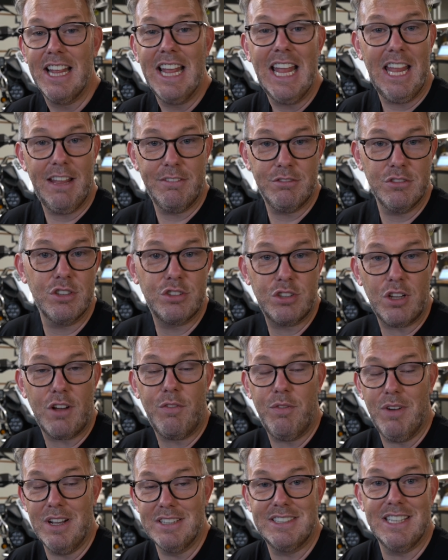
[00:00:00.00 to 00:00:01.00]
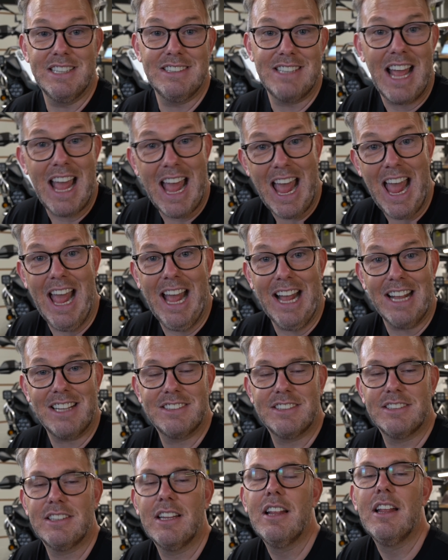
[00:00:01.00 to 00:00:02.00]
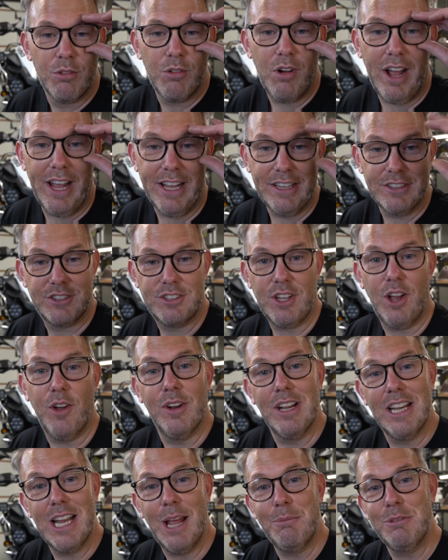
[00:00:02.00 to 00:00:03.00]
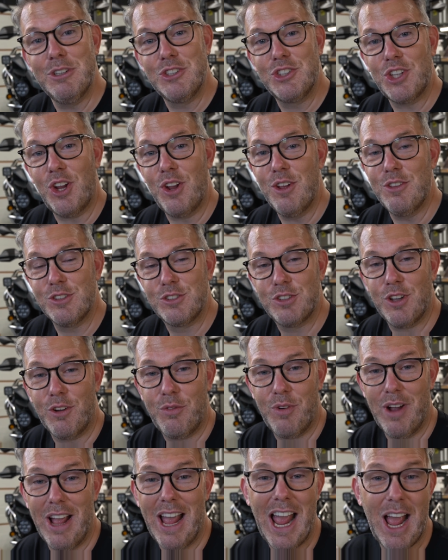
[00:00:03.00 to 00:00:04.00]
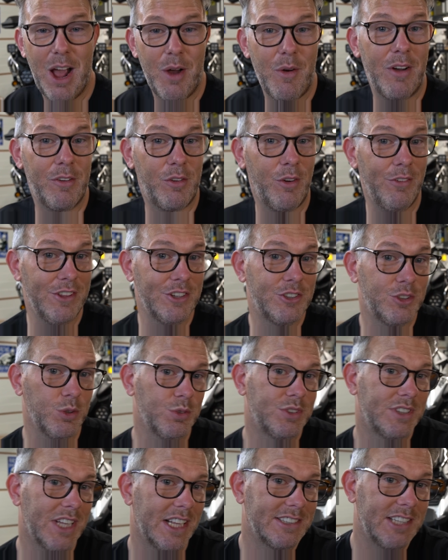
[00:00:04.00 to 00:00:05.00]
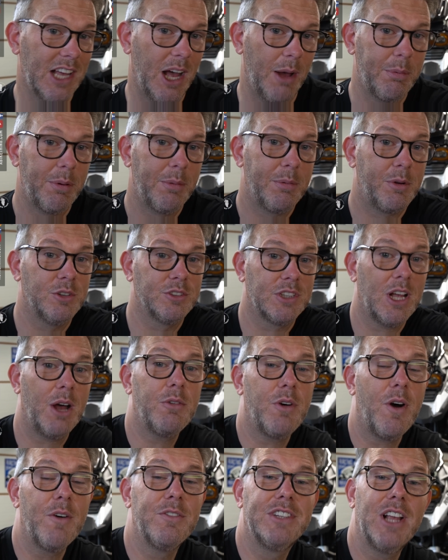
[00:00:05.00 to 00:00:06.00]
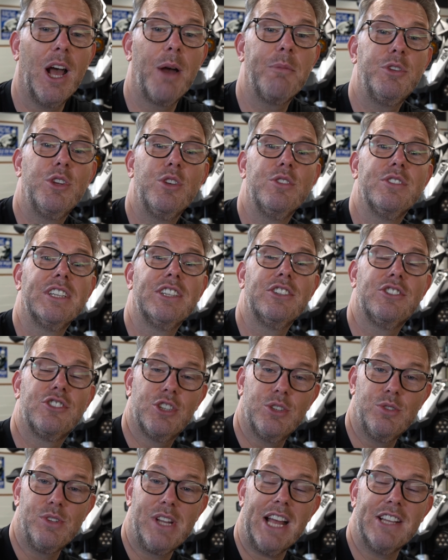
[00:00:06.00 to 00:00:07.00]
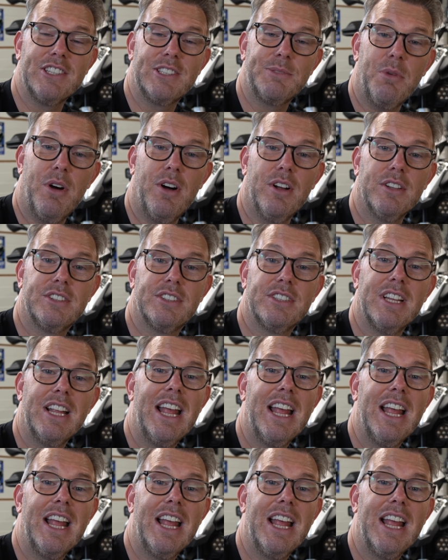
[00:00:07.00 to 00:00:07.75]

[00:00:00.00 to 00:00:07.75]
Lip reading: Even the software says Hex. Right, so let me show you the software, how I've got this all set up, because obviously I'm using 2 Cansmarts,